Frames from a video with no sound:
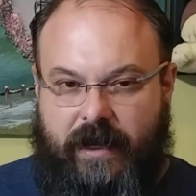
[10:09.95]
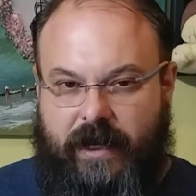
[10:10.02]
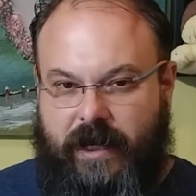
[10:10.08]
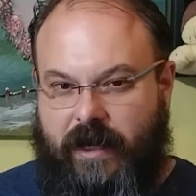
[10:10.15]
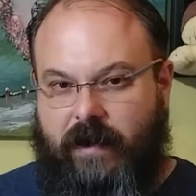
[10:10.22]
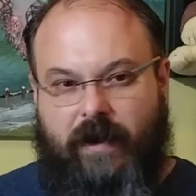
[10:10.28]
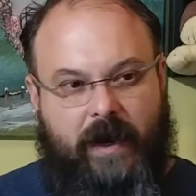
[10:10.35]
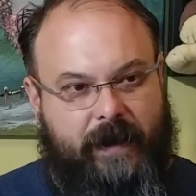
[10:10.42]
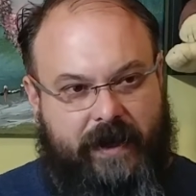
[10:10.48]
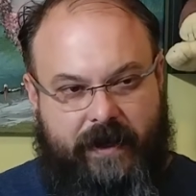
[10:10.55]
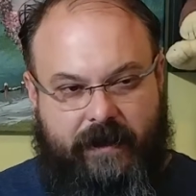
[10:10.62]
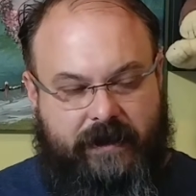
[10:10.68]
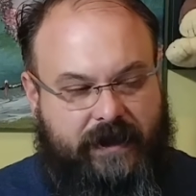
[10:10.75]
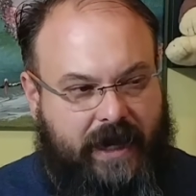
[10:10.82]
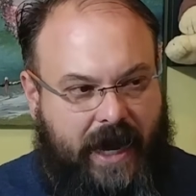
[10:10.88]

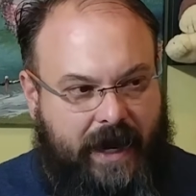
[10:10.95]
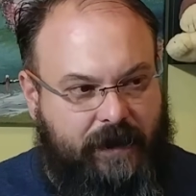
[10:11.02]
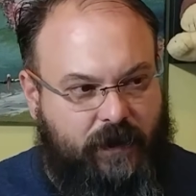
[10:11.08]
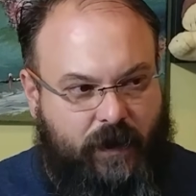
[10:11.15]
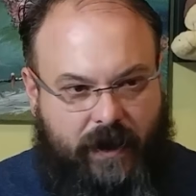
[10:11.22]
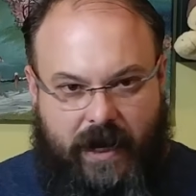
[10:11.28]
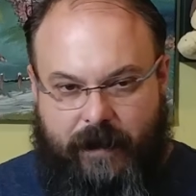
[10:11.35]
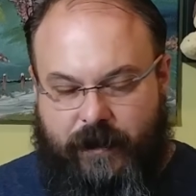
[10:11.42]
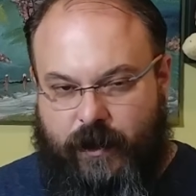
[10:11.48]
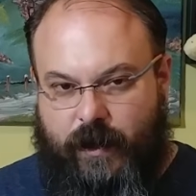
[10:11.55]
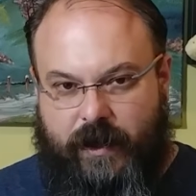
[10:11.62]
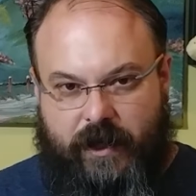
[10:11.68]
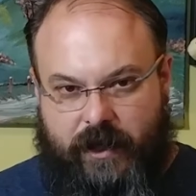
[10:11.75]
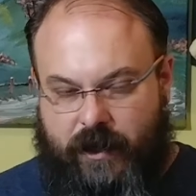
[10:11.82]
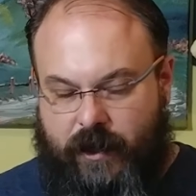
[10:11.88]
There's times where I'm
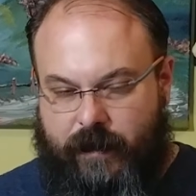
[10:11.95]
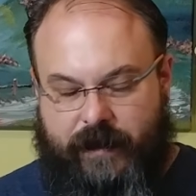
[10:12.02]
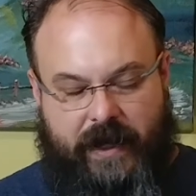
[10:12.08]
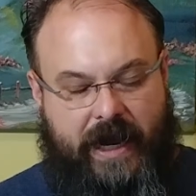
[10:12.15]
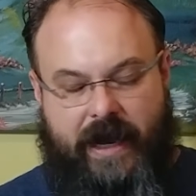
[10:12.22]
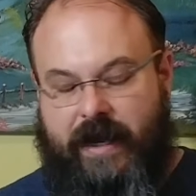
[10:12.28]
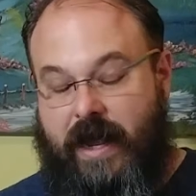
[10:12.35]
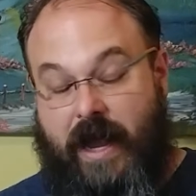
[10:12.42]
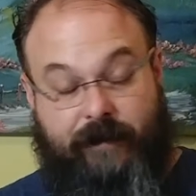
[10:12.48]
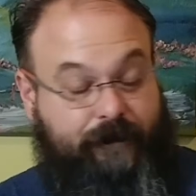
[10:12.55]
doing cubes and